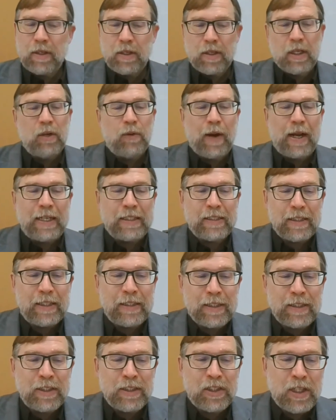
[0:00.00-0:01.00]

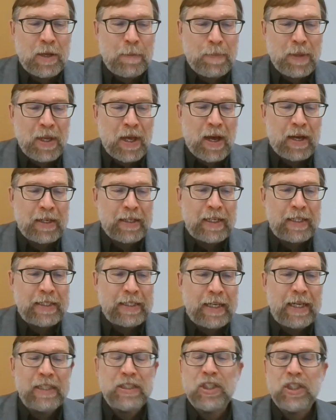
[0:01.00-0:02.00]
Congratulations to Bianca and
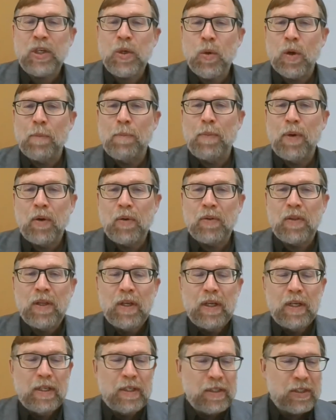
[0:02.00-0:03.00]
Keisha, who are both
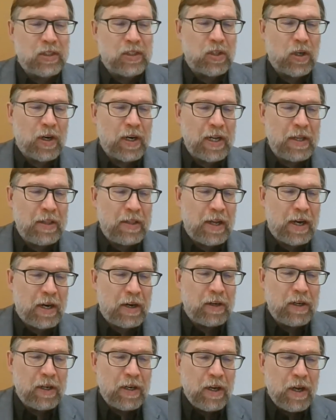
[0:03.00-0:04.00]
starting
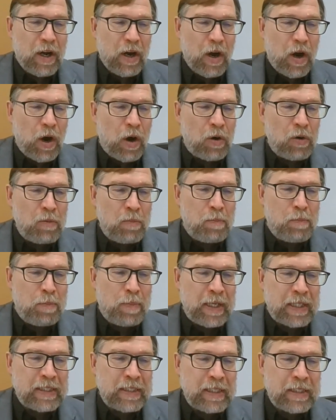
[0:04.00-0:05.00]
their own
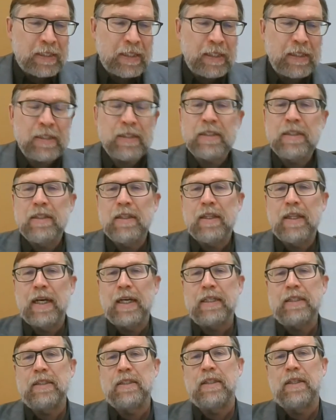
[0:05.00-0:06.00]
businesses.
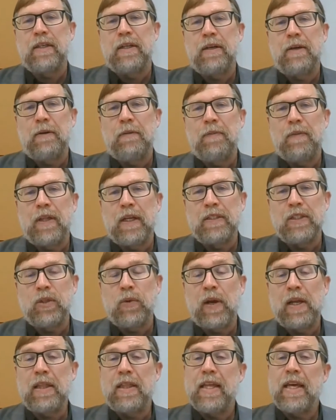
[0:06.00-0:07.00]
That's a
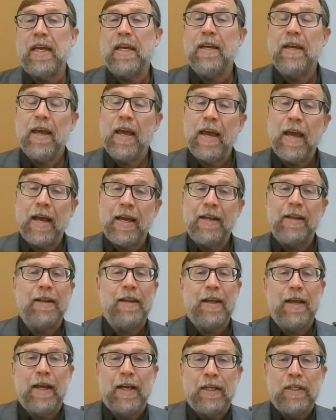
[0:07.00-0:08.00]
great thing. And
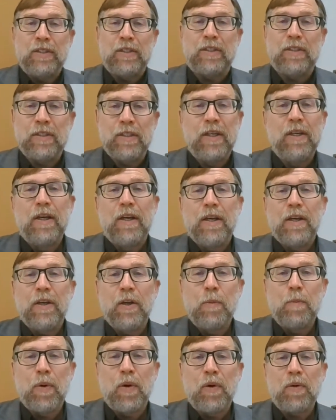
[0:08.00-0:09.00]
as
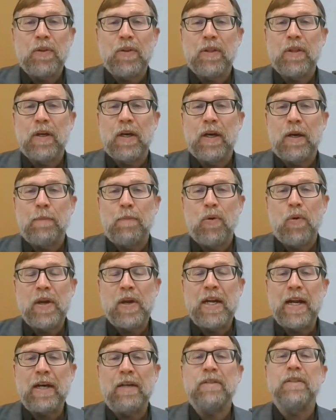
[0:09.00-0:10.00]
you both
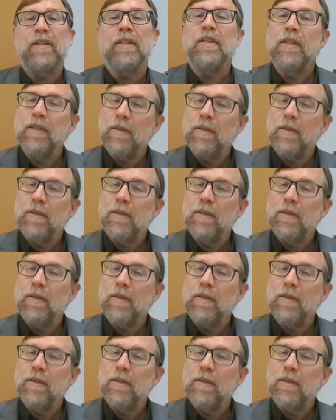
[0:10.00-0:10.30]
pointed out,